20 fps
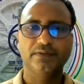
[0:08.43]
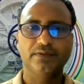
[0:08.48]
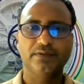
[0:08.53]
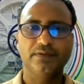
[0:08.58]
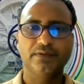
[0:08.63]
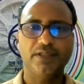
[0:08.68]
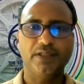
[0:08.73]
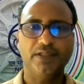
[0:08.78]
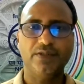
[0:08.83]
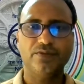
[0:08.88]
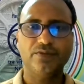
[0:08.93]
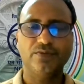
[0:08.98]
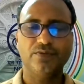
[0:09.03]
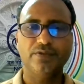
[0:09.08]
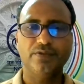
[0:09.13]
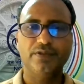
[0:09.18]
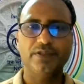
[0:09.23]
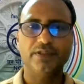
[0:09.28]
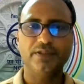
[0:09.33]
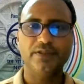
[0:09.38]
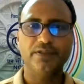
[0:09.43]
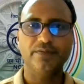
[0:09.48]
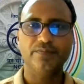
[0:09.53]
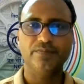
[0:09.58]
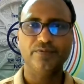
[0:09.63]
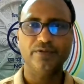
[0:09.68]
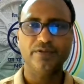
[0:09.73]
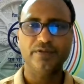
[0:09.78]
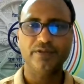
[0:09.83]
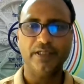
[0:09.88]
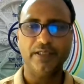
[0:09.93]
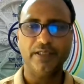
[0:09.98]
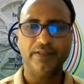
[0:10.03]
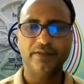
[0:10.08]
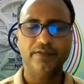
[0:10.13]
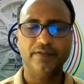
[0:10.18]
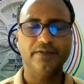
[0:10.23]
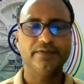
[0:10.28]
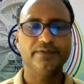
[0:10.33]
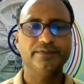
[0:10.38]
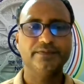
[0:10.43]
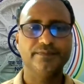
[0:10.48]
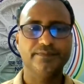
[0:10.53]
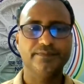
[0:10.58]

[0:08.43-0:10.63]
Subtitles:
State Coordinator for Jharkhand.